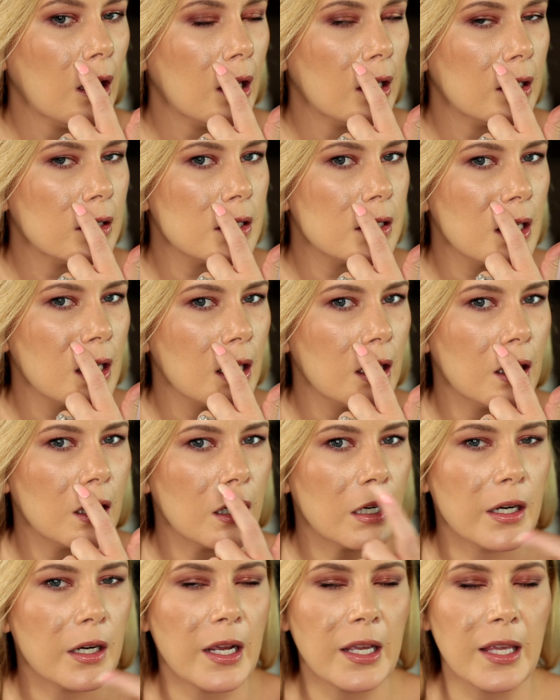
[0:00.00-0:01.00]
and
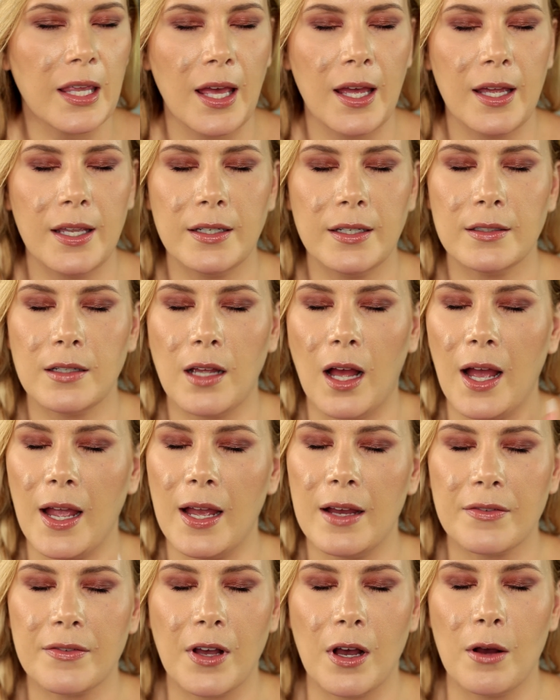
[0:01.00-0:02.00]
here. Again, I
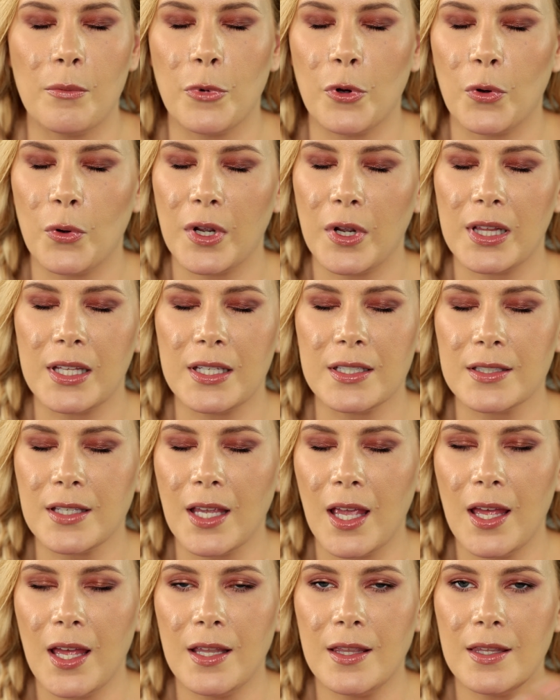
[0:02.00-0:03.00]
have combo oily
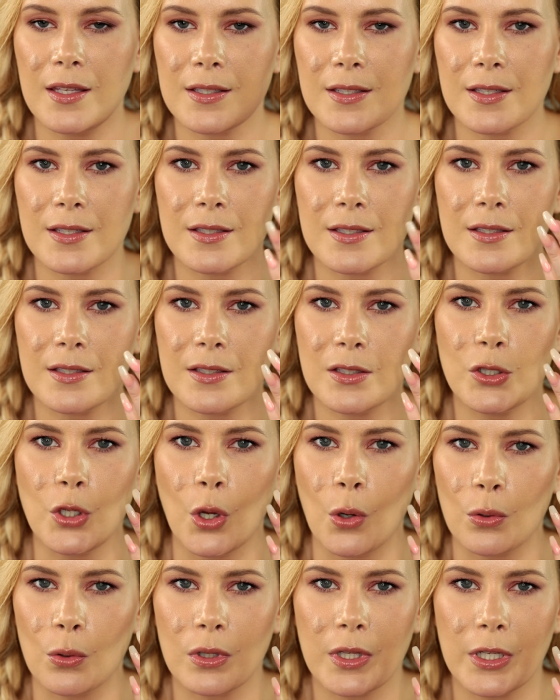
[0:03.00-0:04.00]
skin. This is
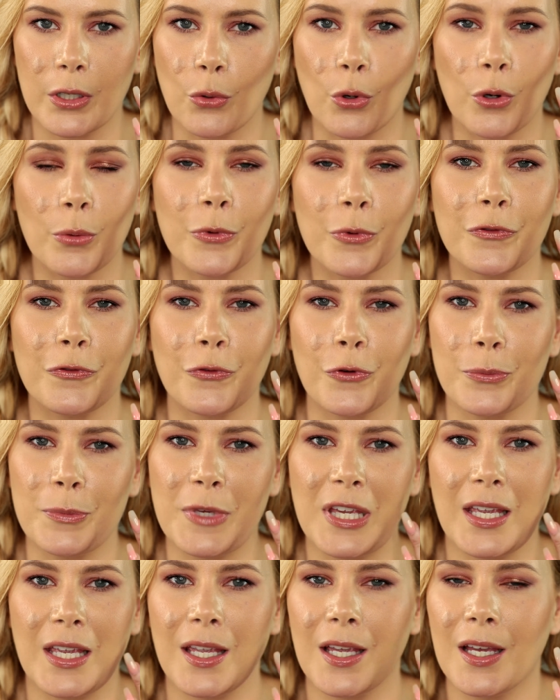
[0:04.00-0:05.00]
totally normal for
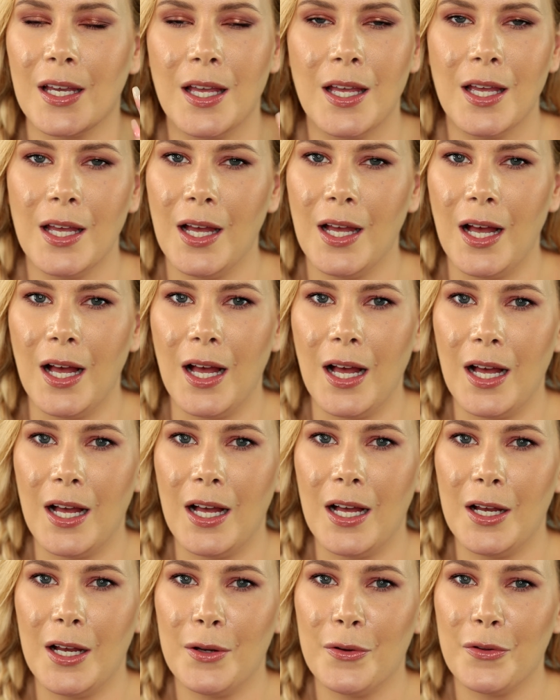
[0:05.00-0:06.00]
me.
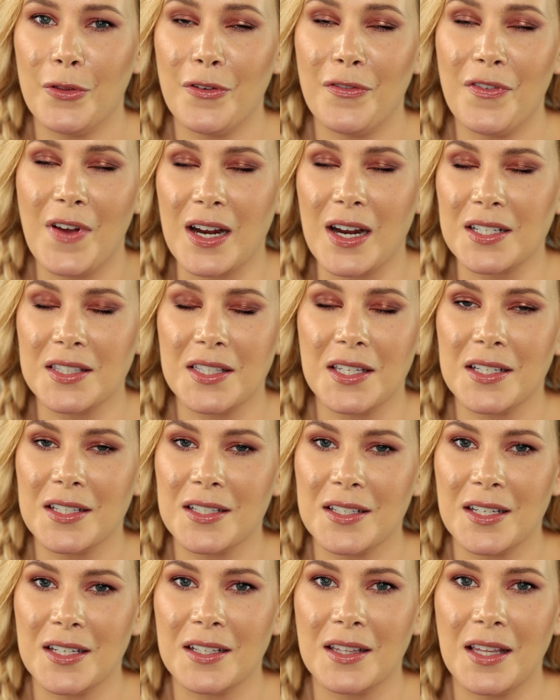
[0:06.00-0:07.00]
The fact that
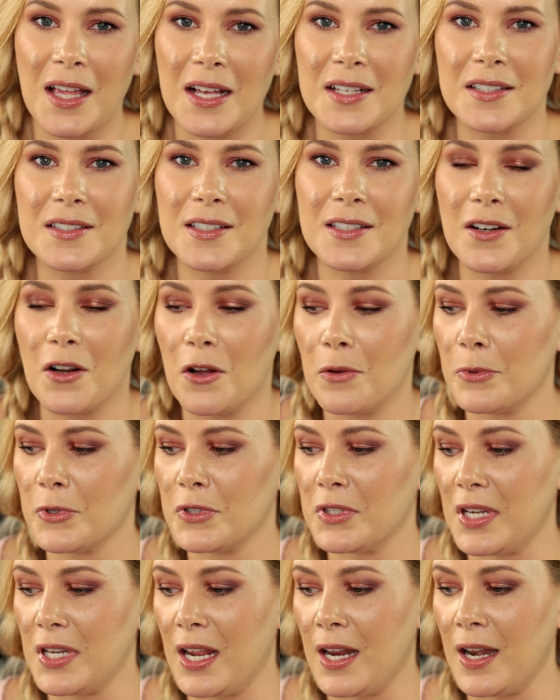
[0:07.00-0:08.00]
it lasted
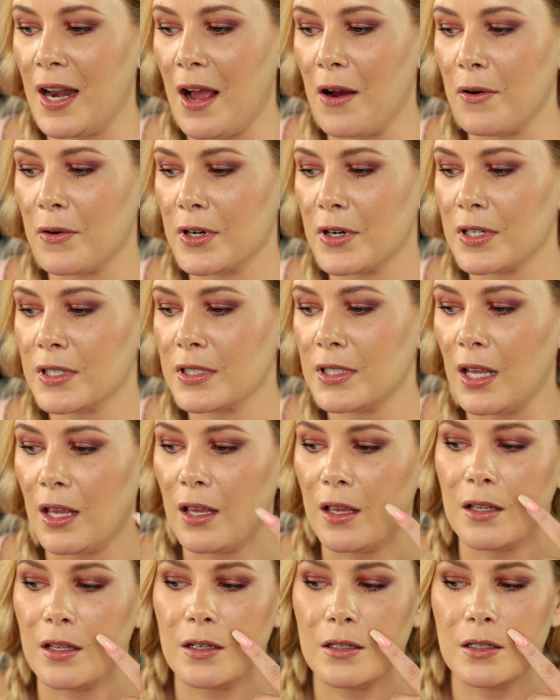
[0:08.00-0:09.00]
almost 8 hours
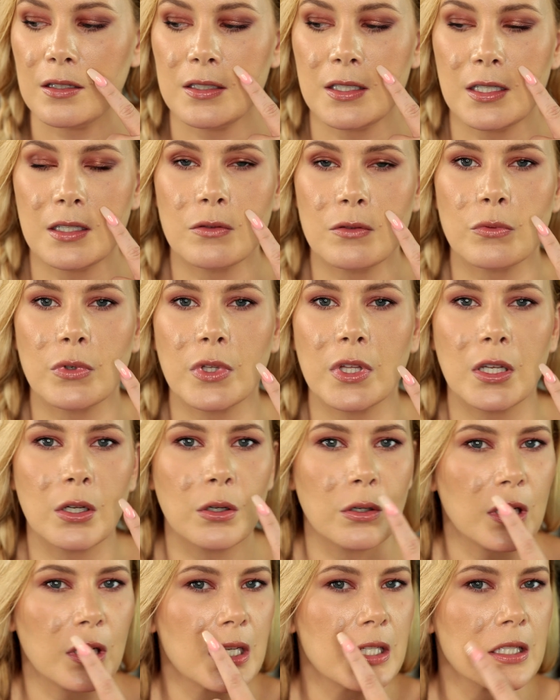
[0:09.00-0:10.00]
and didn't really
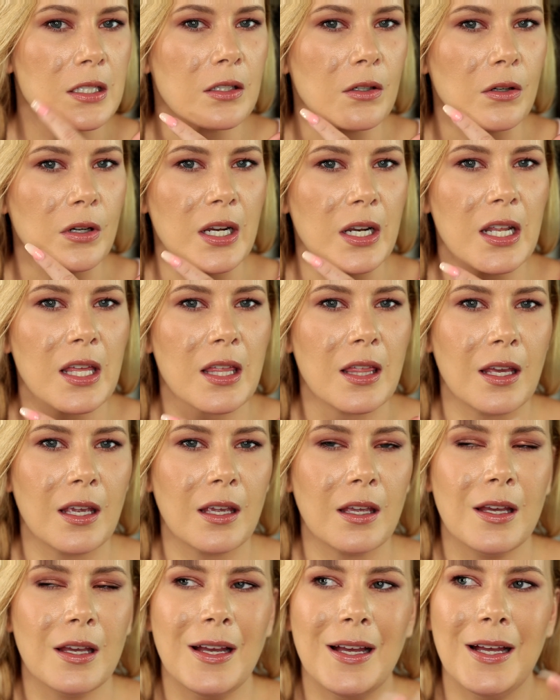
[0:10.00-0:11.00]
crease or
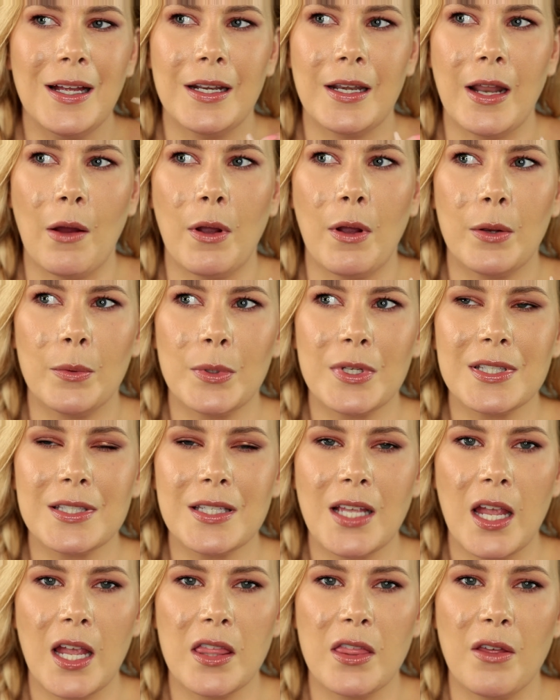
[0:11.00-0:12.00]
anything. Now I will
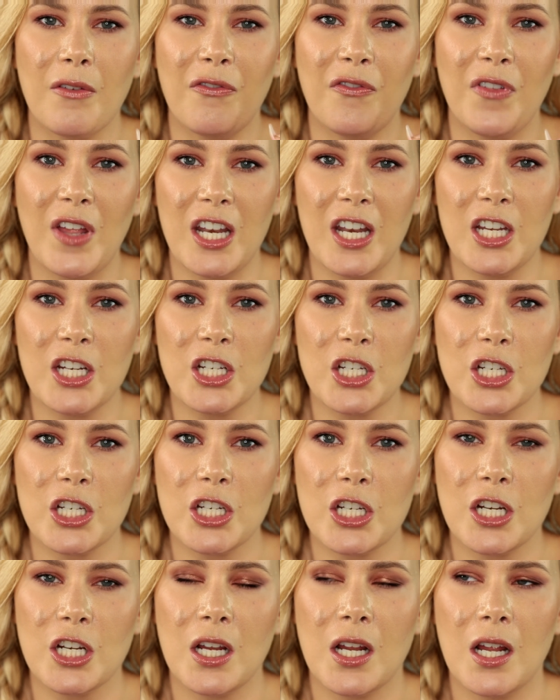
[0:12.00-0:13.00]
say the
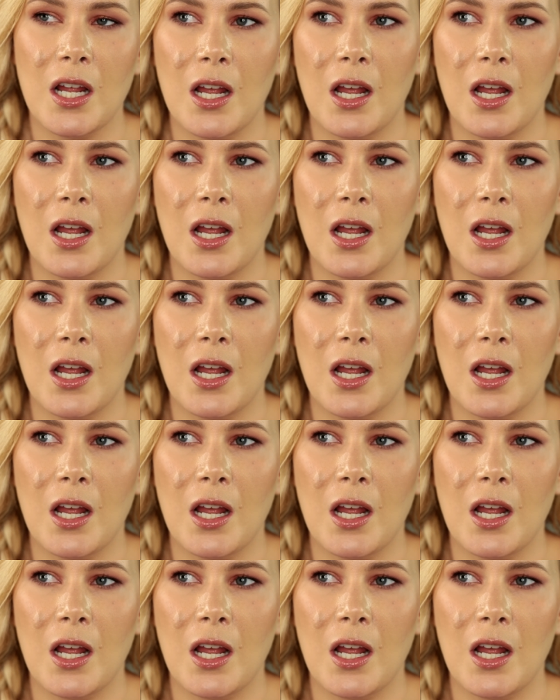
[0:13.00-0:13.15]
finish